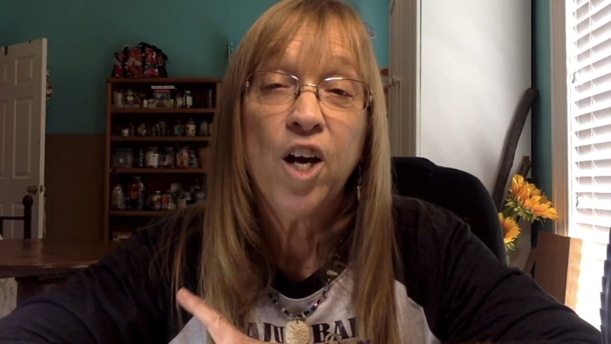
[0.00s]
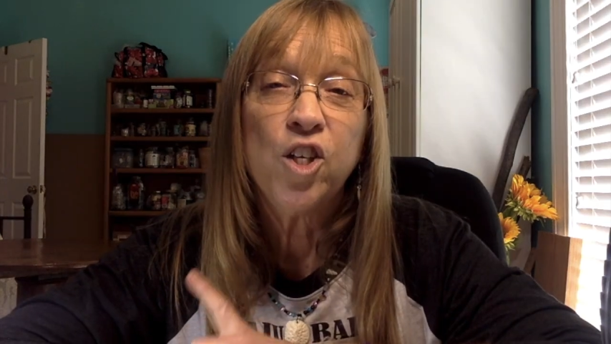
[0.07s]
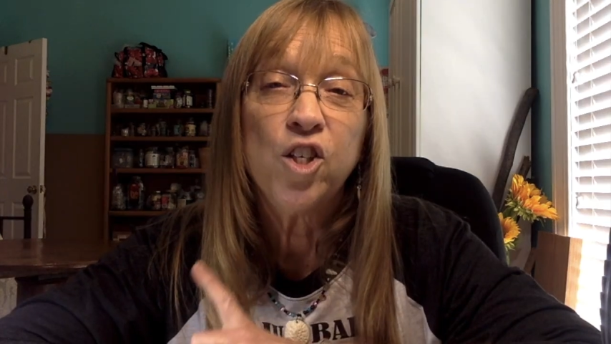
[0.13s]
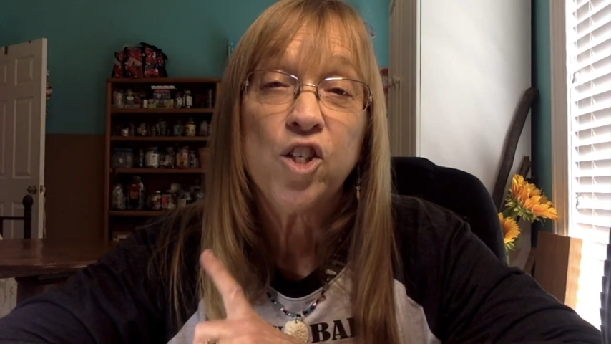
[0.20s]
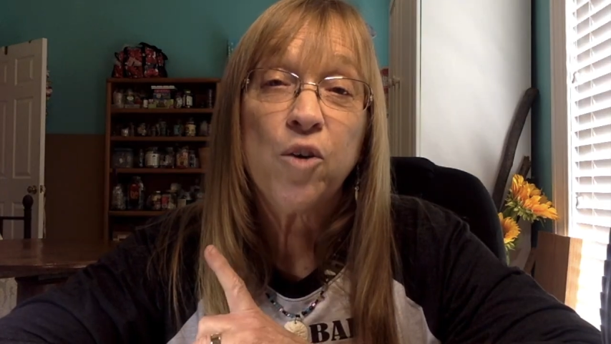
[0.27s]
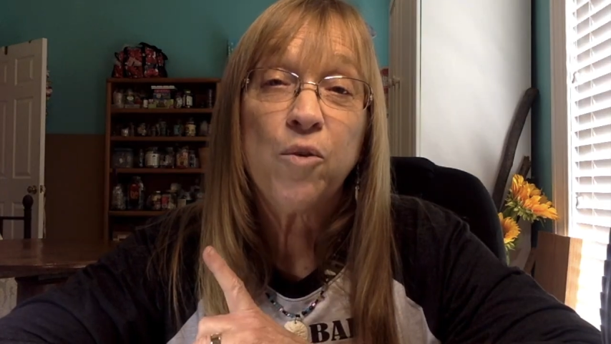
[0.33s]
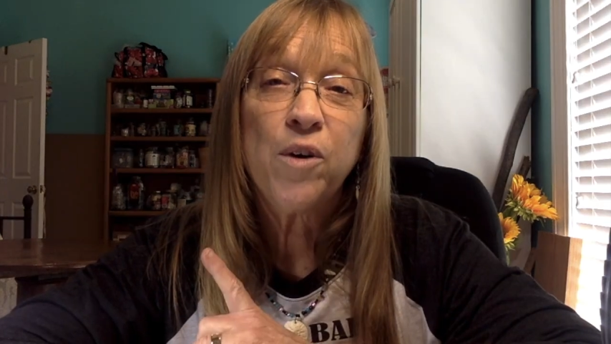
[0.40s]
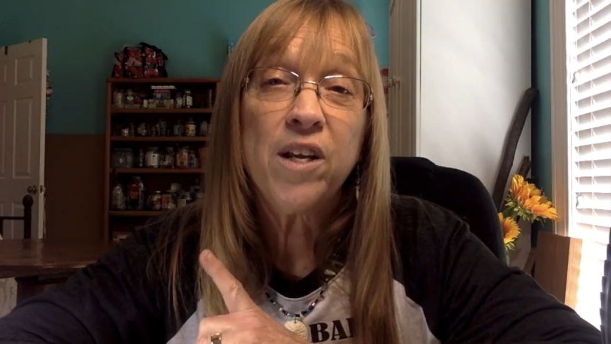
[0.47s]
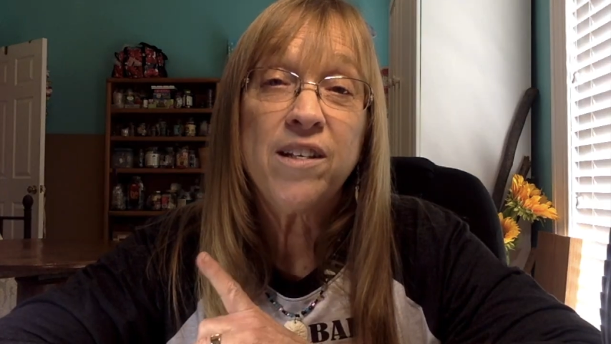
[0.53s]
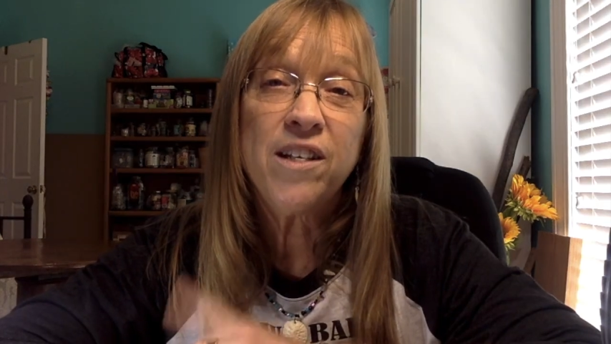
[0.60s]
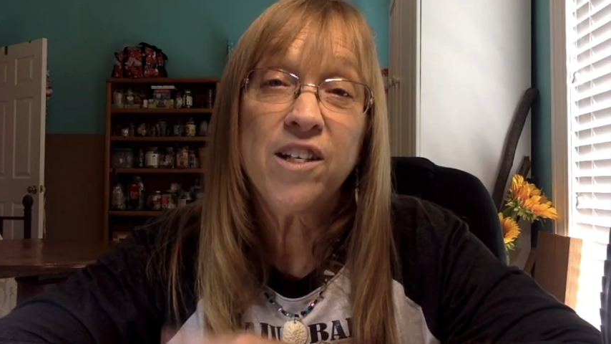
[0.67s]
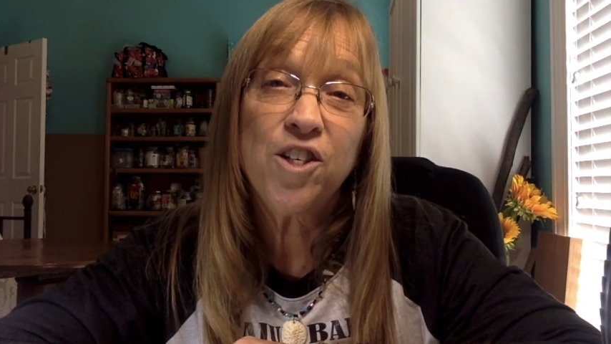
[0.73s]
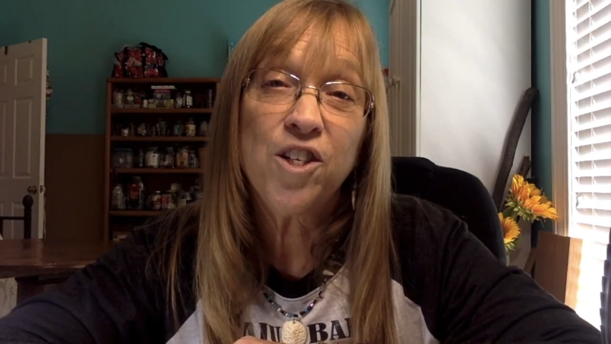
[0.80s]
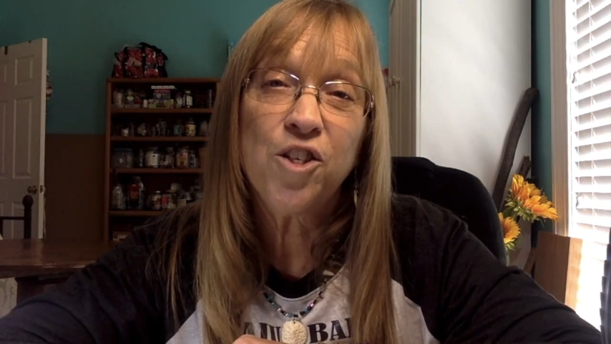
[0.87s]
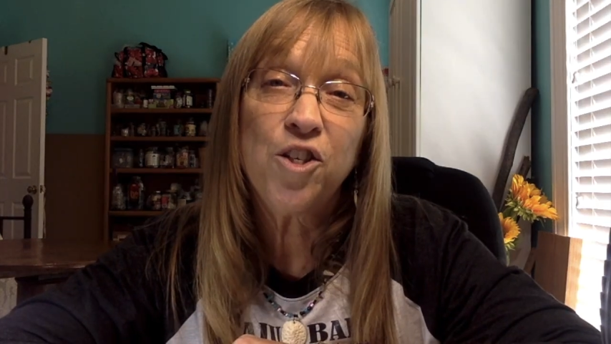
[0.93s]
So in
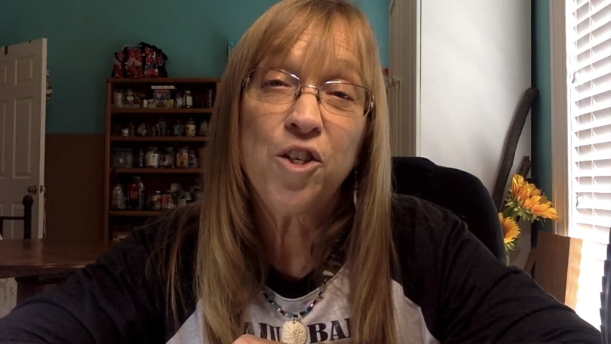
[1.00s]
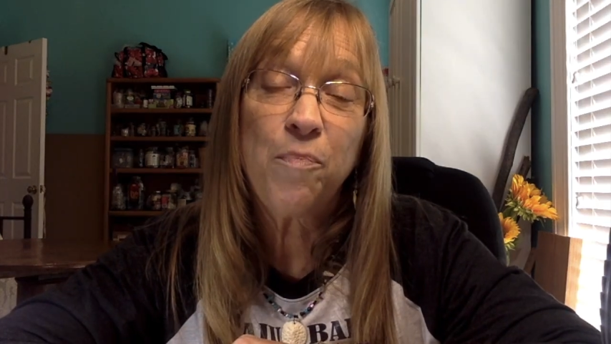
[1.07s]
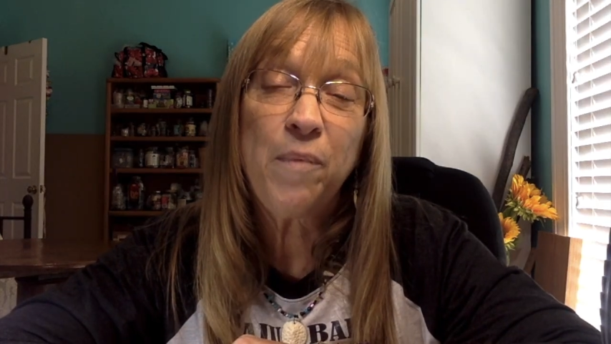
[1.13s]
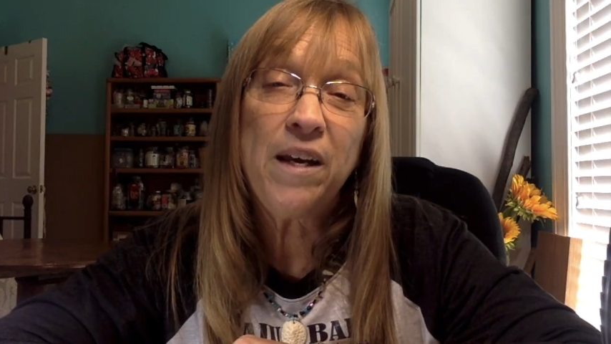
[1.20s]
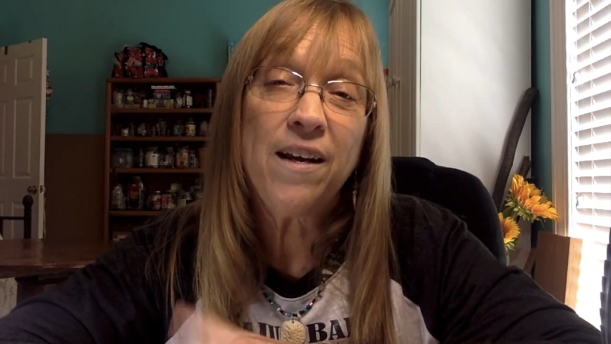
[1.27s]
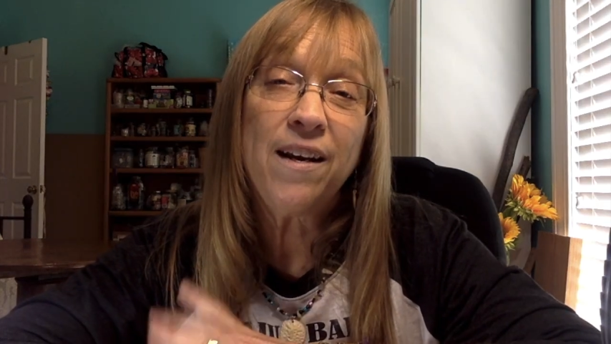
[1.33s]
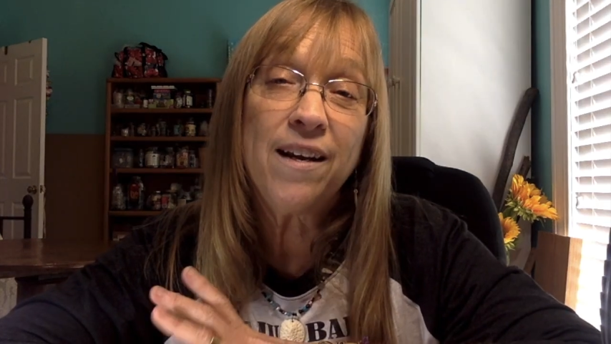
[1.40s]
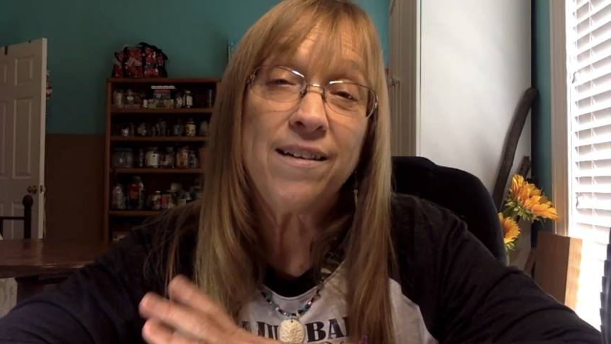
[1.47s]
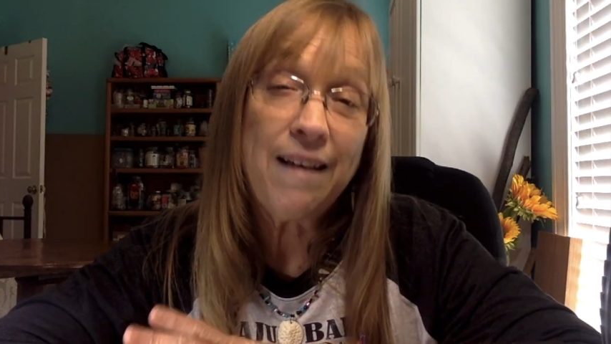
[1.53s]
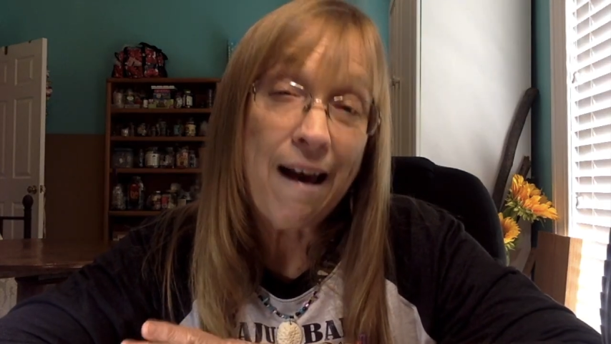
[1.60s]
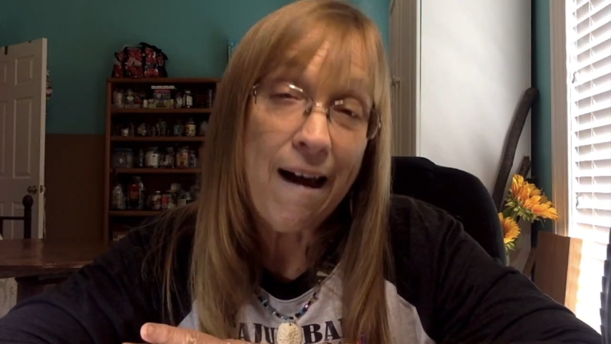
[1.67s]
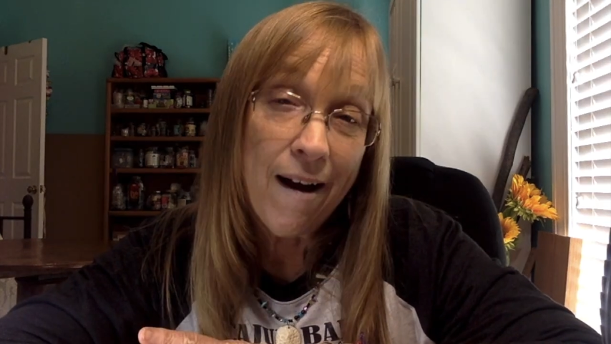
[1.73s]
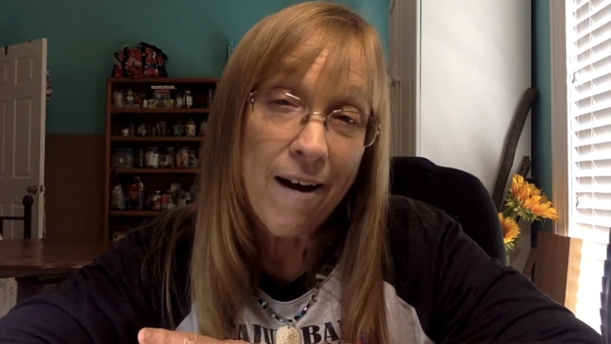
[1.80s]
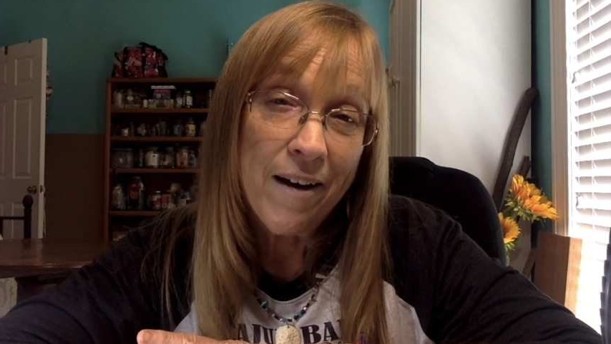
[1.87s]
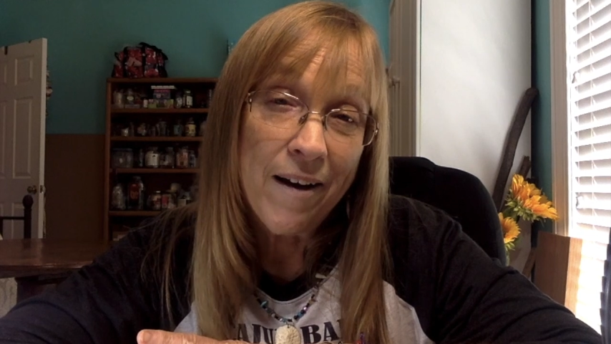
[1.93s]
addition to being
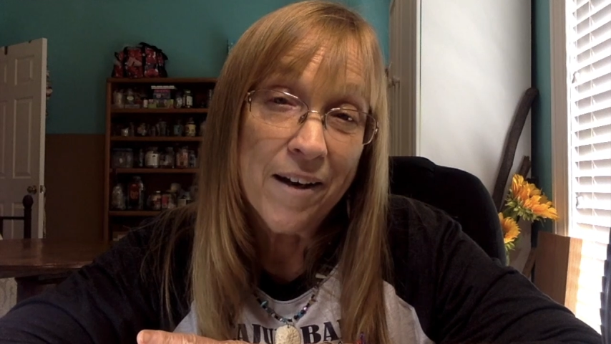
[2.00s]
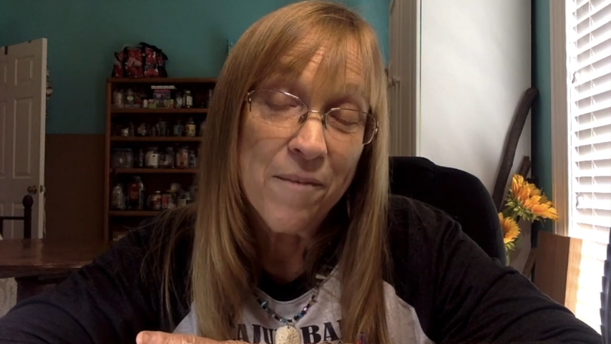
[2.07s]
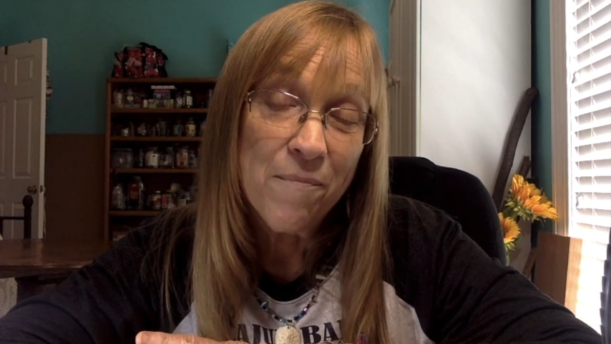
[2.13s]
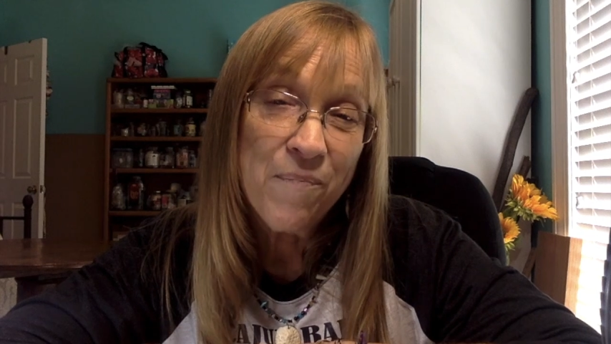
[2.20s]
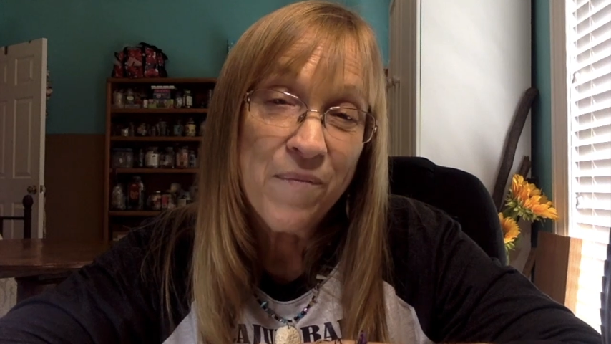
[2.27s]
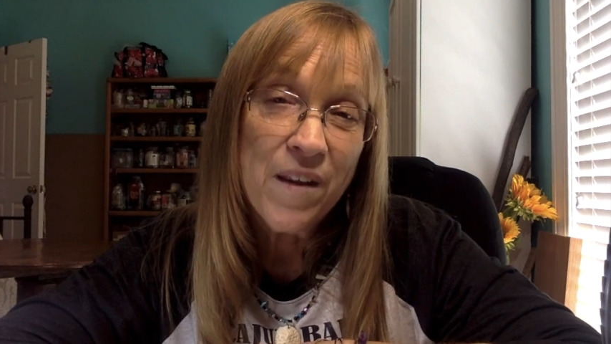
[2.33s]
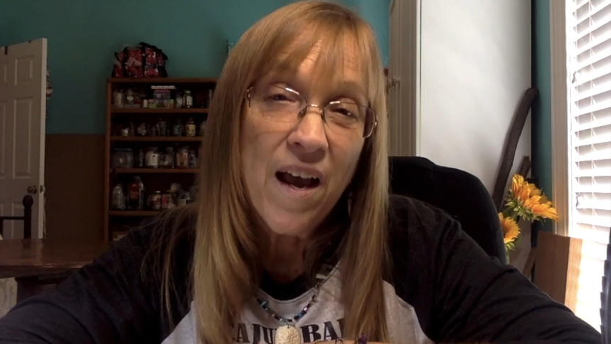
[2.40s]
Italian,